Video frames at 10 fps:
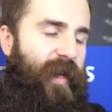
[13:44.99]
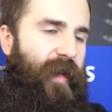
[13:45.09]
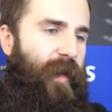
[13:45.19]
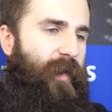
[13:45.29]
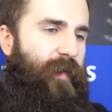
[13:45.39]

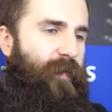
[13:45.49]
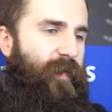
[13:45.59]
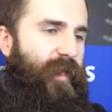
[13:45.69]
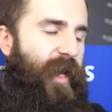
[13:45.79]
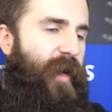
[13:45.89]

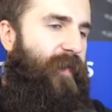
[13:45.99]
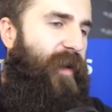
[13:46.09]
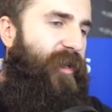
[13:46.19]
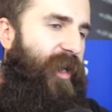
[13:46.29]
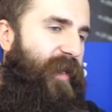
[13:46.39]
There
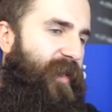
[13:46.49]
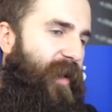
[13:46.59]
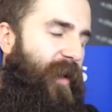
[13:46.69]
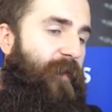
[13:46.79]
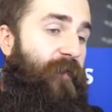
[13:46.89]
were
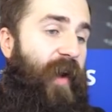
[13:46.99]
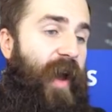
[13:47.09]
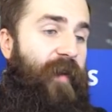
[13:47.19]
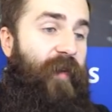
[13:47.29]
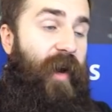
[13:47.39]
just
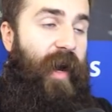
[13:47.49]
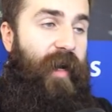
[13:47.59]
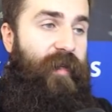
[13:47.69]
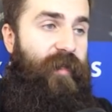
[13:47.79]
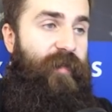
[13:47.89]

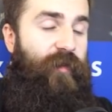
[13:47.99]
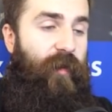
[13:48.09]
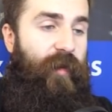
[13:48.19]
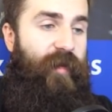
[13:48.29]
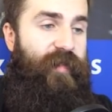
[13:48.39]

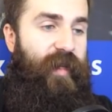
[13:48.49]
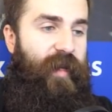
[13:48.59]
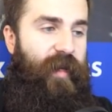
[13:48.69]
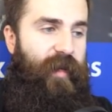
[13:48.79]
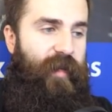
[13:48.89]
$500
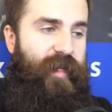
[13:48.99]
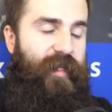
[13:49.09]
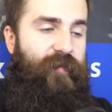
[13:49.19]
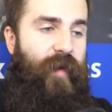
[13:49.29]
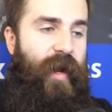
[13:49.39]

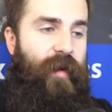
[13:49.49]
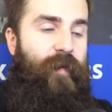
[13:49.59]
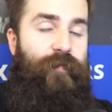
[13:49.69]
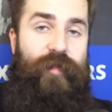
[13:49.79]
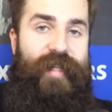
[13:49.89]
that
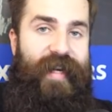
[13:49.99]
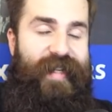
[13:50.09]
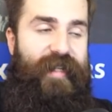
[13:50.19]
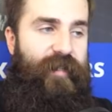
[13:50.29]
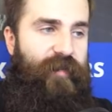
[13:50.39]
were
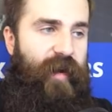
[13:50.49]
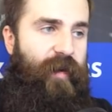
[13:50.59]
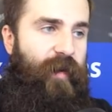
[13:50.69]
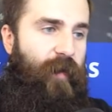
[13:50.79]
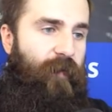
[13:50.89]
protecting this
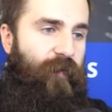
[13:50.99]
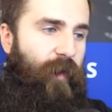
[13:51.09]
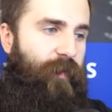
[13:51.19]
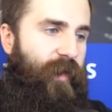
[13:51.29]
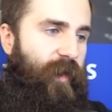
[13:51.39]
trader
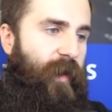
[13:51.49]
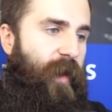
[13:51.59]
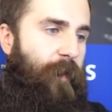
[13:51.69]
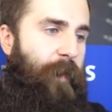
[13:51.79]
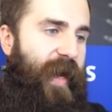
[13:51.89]
from the
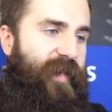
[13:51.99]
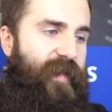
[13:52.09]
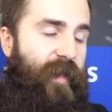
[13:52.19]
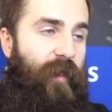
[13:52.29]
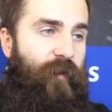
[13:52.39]
max
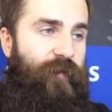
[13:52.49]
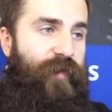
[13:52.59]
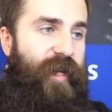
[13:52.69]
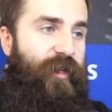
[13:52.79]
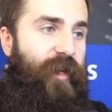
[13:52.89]
daily loss
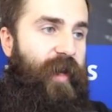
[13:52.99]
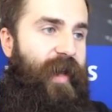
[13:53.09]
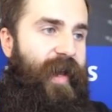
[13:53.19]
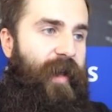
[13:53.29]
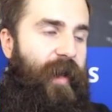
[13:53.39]
breach.
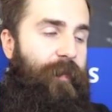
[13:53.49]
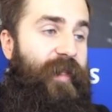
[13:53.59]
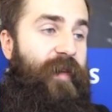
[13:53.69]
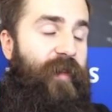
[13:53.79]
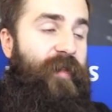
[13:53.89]

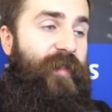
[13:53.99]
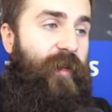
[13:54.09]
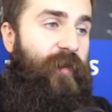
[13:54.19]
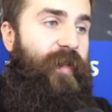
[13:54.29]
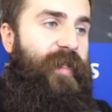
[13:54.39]
But even
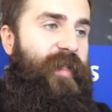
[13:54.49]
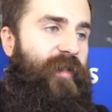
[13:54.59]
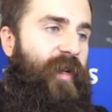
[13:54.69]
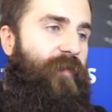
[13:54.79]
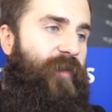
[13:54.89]
so, this
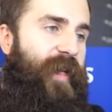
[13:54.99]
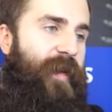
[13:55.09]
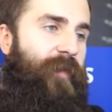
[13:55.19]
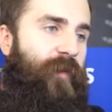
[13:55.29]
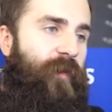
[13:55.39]
trader was
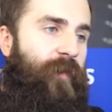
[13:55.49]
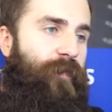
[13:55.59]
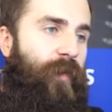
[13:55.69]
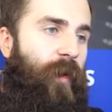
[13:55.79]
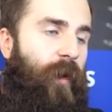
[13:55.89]
able to
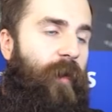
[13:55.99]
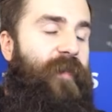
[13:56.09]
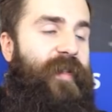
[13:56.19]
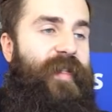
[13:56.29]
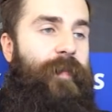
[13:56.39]
pull
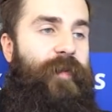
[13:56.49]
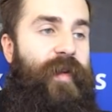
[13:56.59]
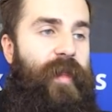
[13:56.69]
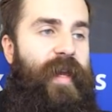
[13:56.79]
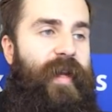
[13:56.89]
off some
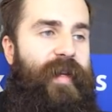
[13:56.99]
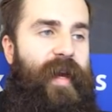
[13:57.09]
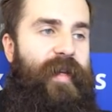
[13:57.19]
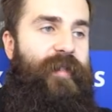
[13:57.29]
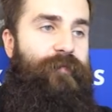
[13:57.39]
really
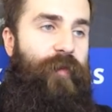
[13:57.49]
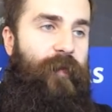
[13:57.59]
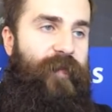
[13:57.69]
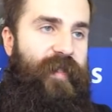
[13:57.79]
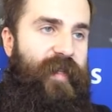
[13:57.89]
nice
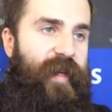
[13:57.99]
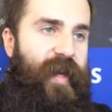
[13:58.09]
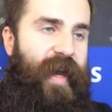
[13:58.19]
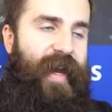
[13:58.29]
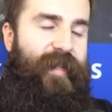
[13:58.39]
profits.
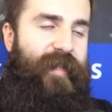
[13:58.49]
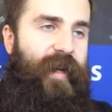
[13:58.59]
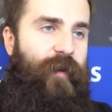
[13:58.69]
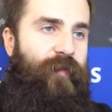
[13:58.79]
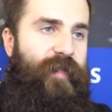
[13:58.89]
And
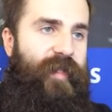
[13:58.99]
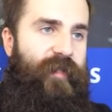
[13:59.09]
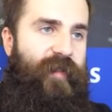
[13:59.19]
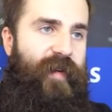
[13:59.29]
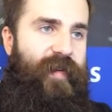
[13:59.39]
now this
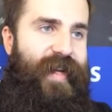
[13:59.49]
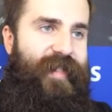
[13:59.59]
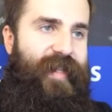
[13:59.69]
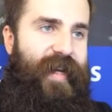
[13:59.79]
trader is